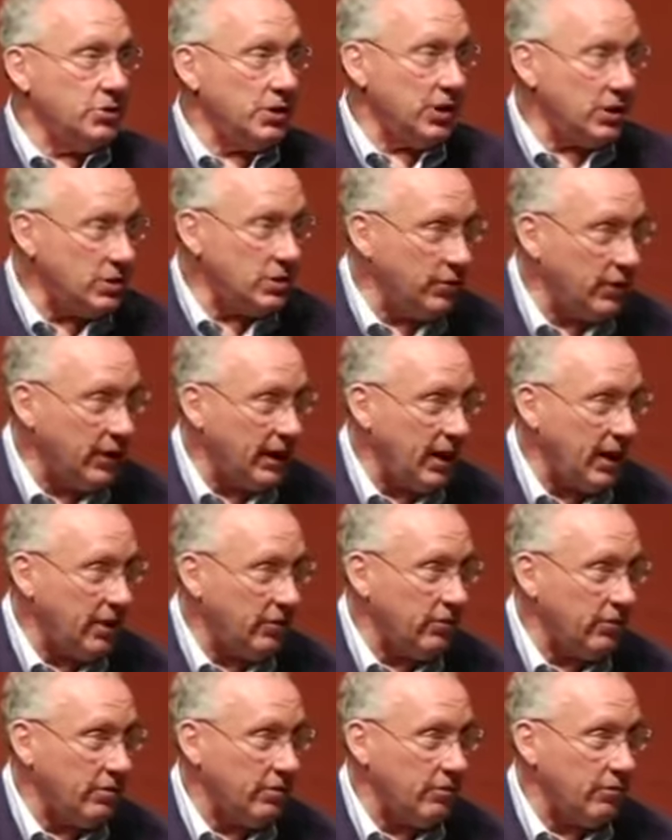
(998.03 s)

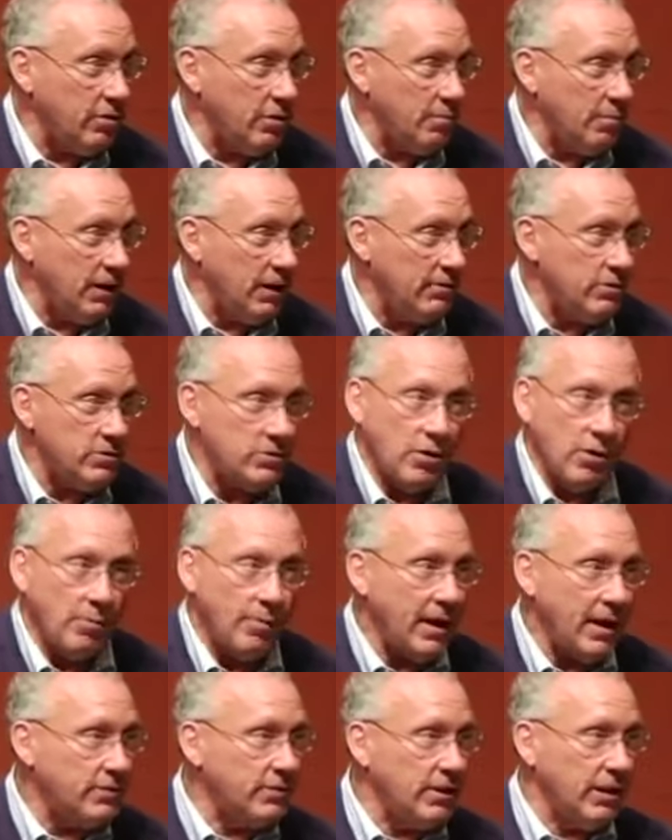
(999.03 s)
justification for the believer, it's
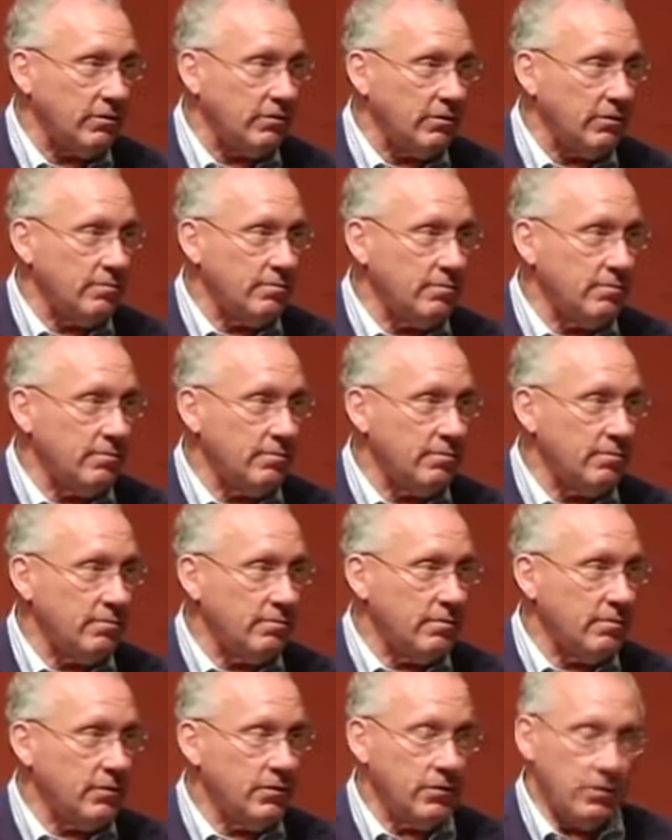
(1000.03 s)
all past tense.
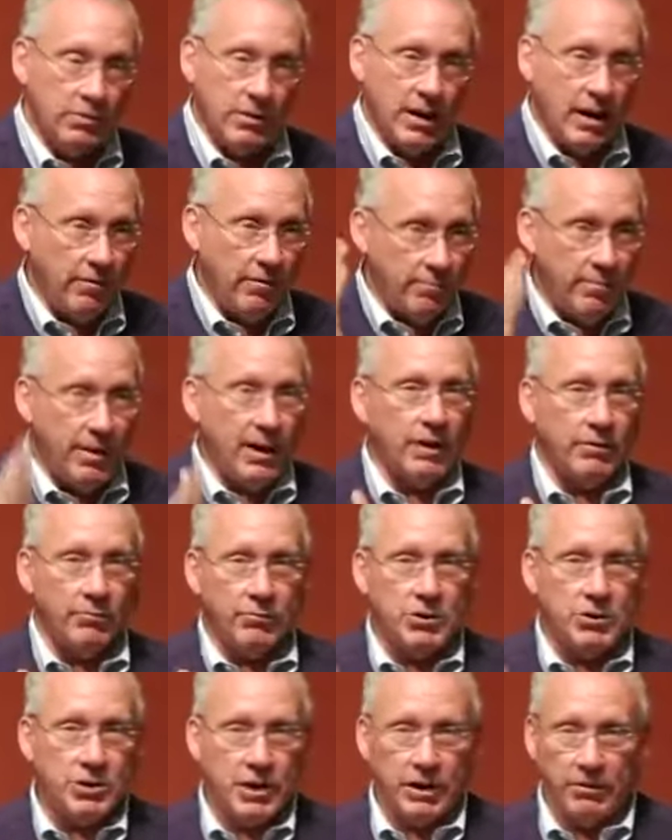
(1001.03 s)
You have
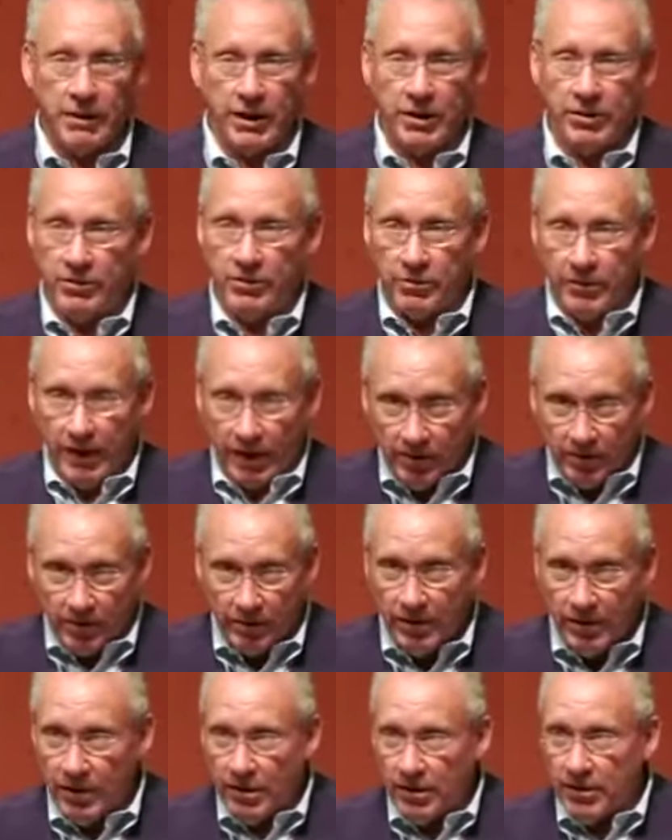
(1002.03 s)
been regenerated. You got
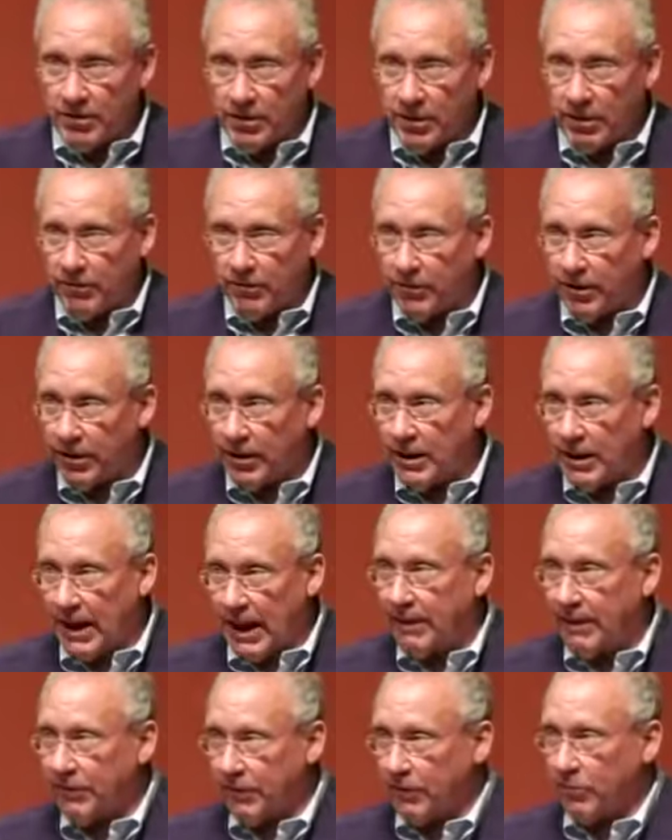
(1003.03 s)
the very
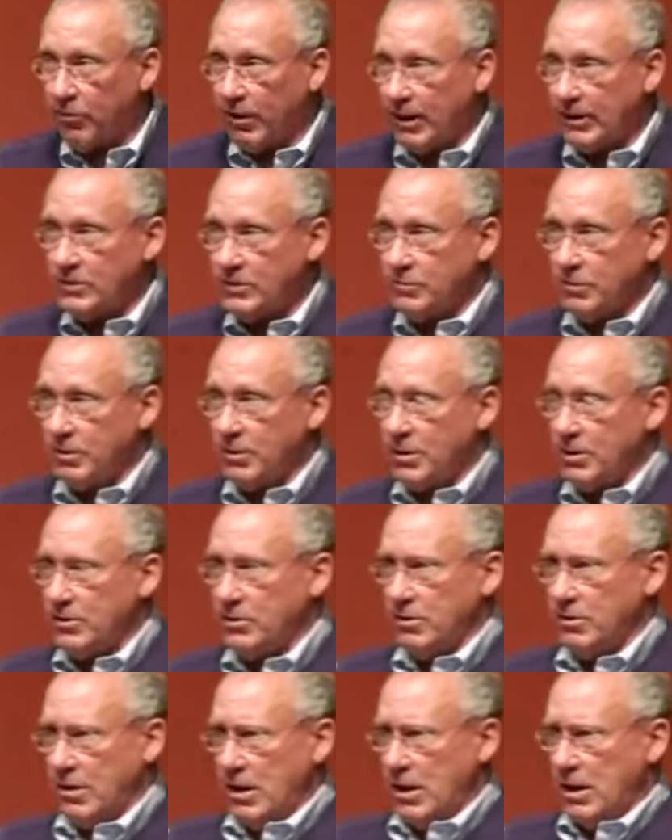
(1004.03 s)
life of Christ
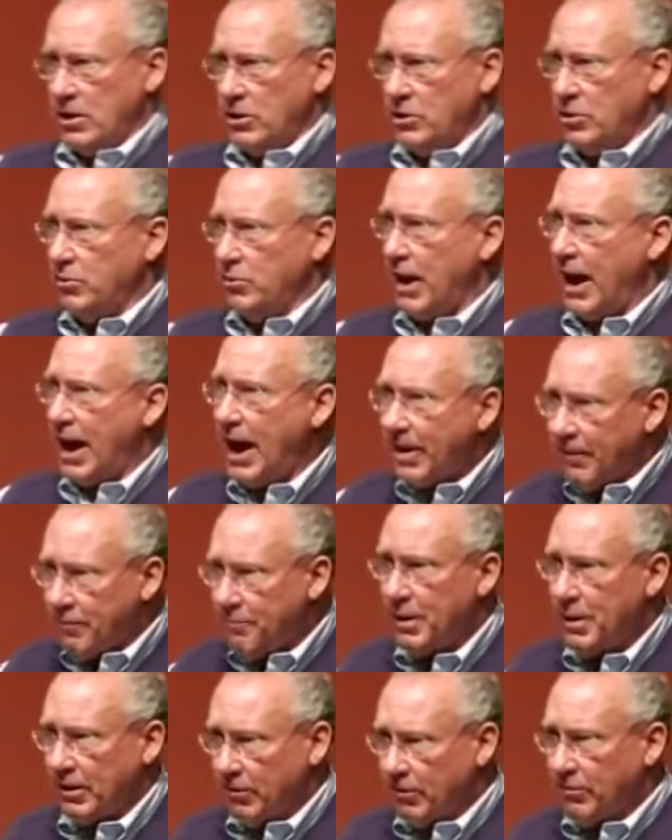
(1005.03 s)
within you. You
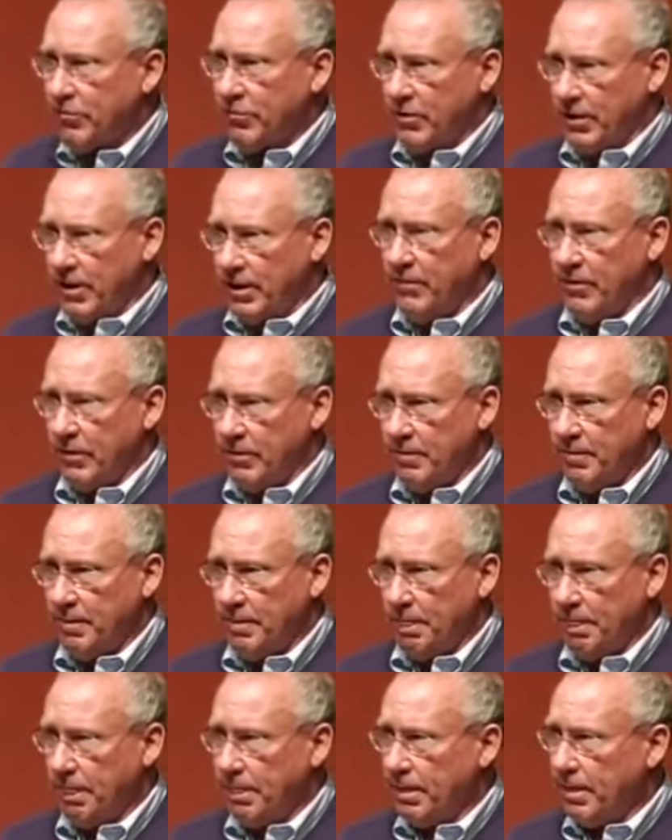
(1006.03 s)
have been forgiven.
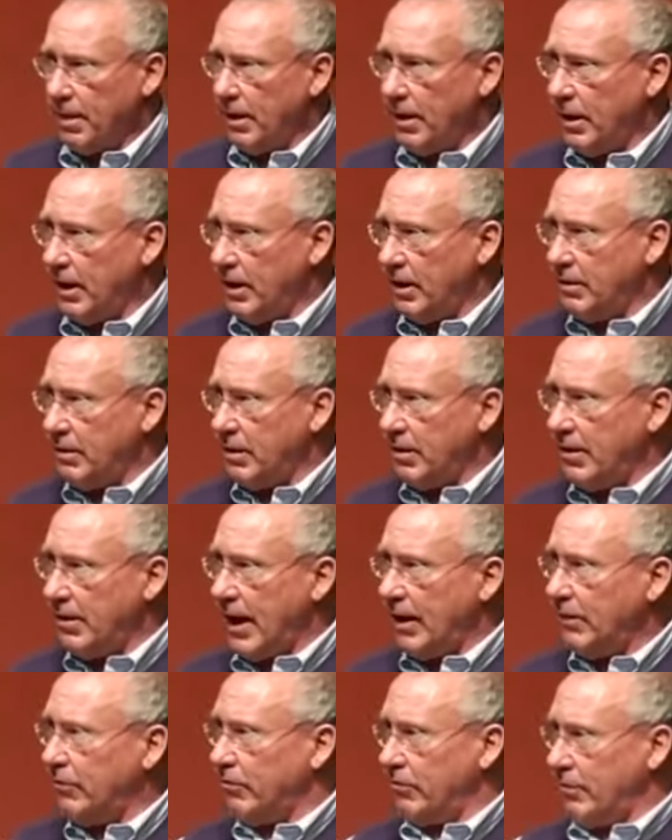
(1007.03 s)
And
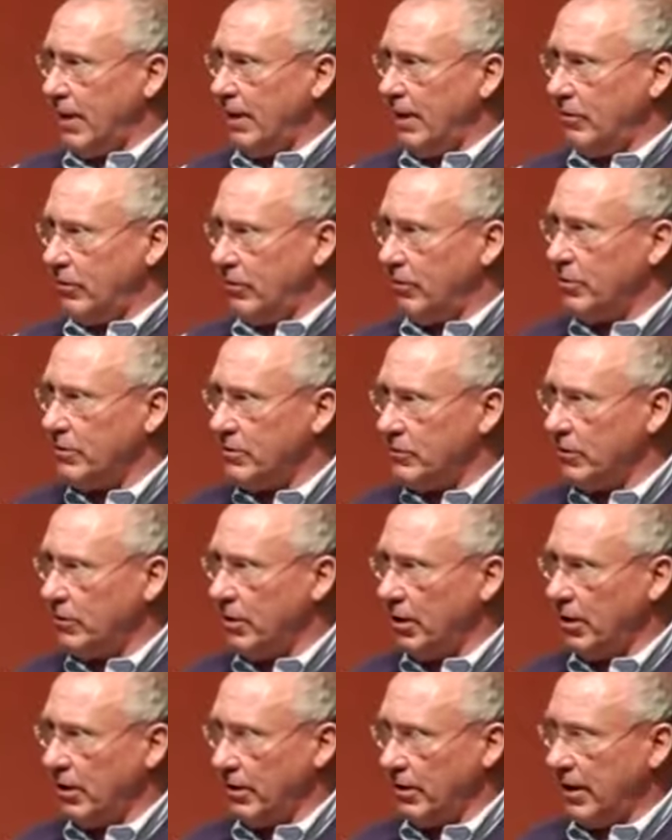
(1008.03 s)
that's
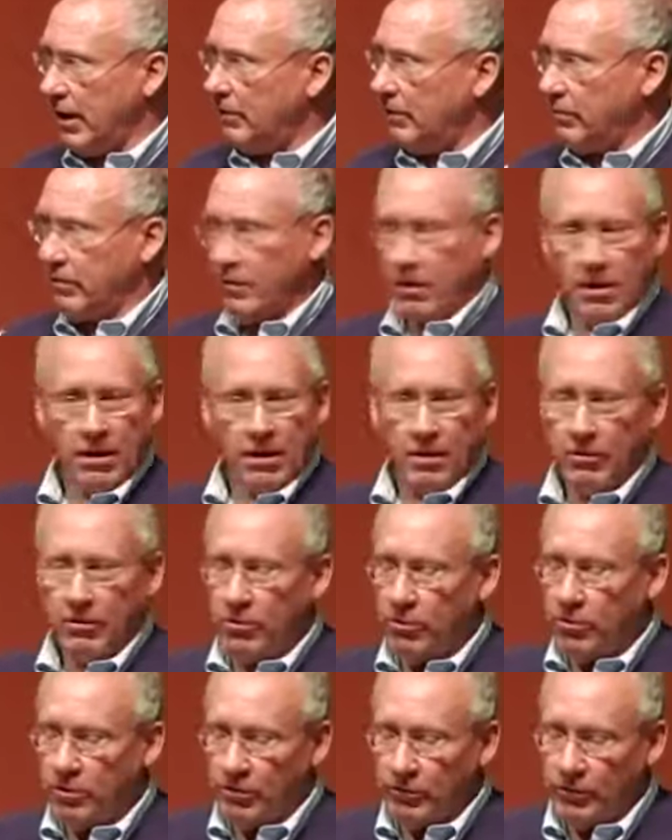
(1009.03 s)
crystal clear. That's
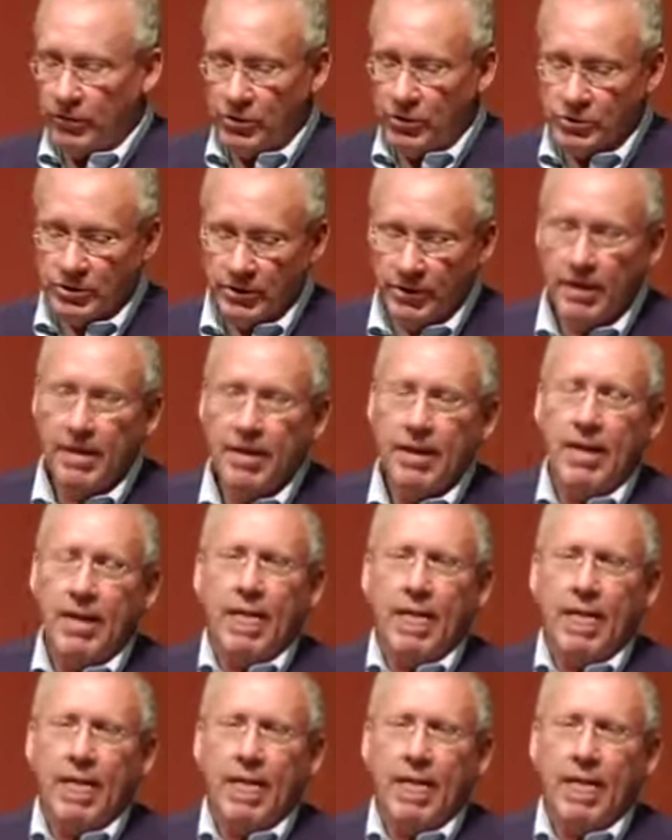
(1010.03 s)
no confusion.